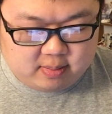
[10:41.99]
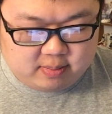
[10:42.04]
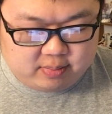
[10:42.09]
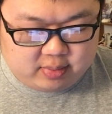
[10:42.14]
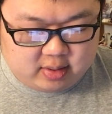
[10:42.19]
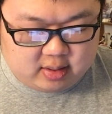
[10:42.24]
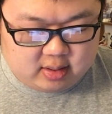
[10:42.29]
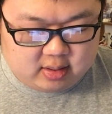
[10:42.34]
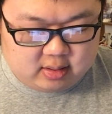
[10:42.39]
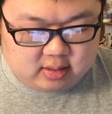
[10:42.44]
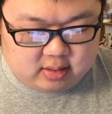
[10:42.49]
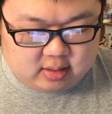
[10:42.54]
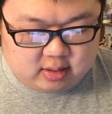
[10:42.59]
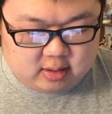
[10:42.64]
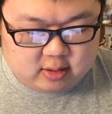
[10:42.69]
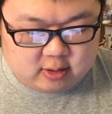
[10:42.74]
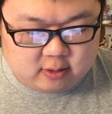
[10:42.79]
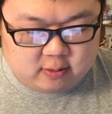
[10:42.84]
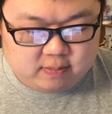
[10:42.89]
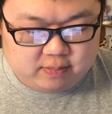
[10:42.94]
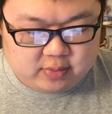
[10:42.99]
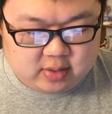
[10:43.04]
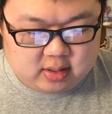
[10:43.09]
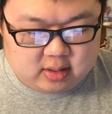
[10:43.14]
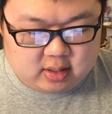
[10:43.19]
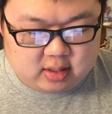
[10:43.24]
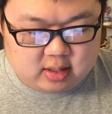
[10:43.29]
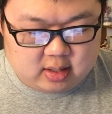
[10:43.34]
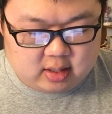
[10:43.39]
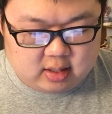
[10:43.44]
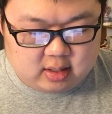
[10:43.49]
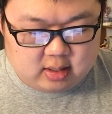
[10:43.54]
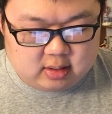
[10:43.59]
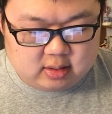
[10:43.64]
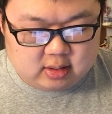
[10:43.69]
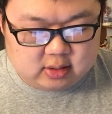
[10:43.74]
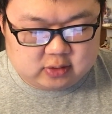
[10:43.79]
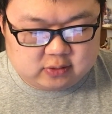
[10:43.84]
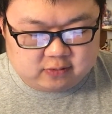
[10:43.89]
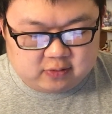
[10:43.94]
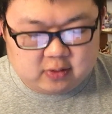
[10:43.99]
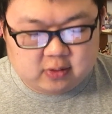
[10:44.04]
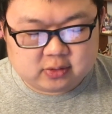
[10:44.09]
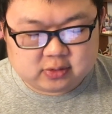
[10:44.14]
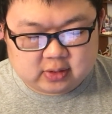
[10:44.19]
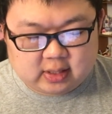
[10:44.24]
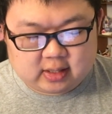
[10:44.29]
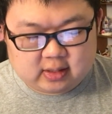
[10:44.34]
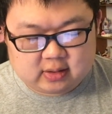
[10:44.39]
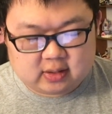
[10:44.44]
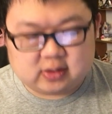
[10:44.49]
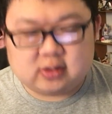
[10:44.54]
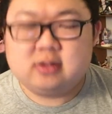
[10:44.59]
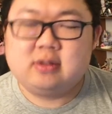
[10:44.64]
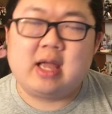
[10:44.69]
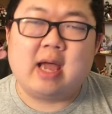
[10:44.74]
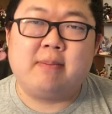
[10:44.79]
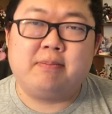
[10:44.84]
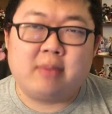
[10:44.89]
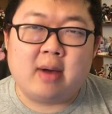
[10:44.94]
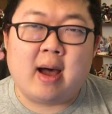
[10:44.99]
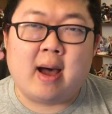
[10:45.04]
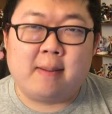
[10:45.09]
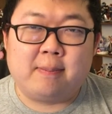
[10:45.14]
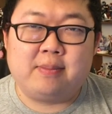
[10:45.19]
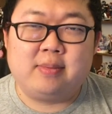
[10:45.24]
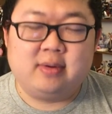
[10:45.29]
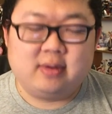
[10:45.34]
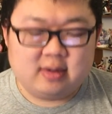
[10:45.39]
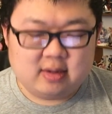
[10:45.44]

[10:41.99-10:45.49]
But, you know, this feels like the step up